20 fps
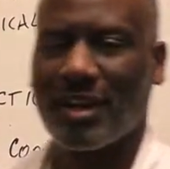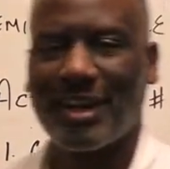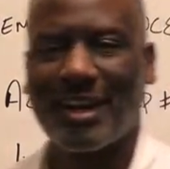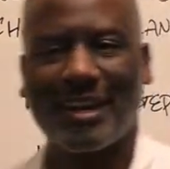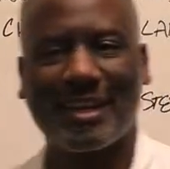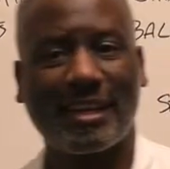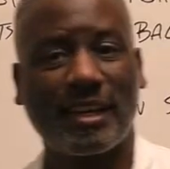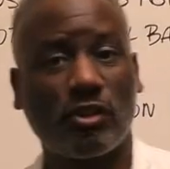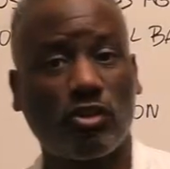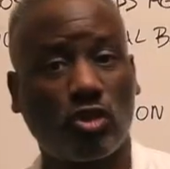
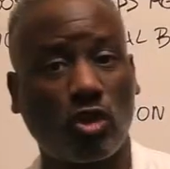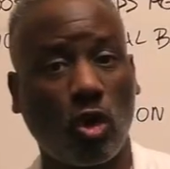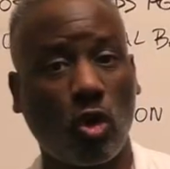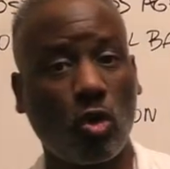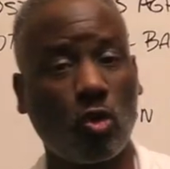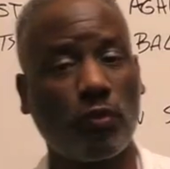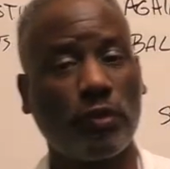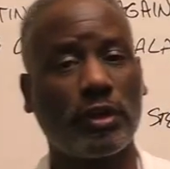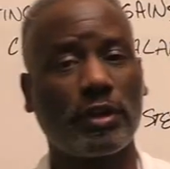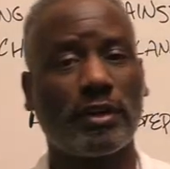against
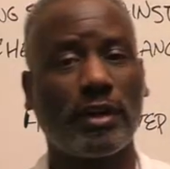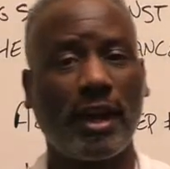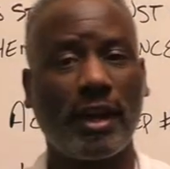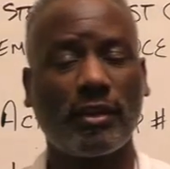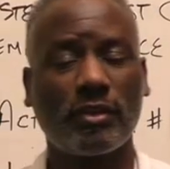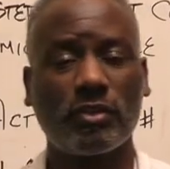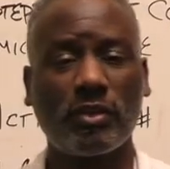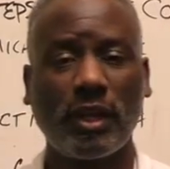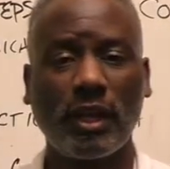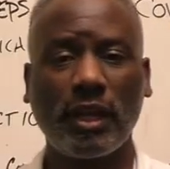
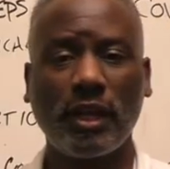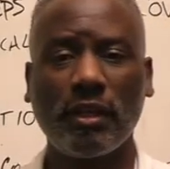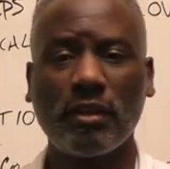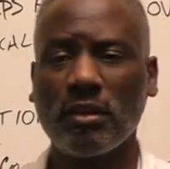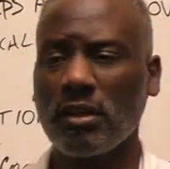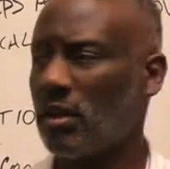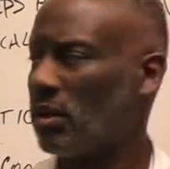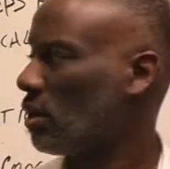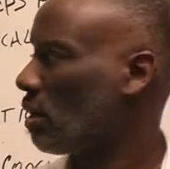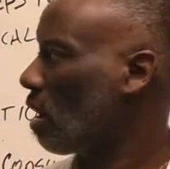COVID-19,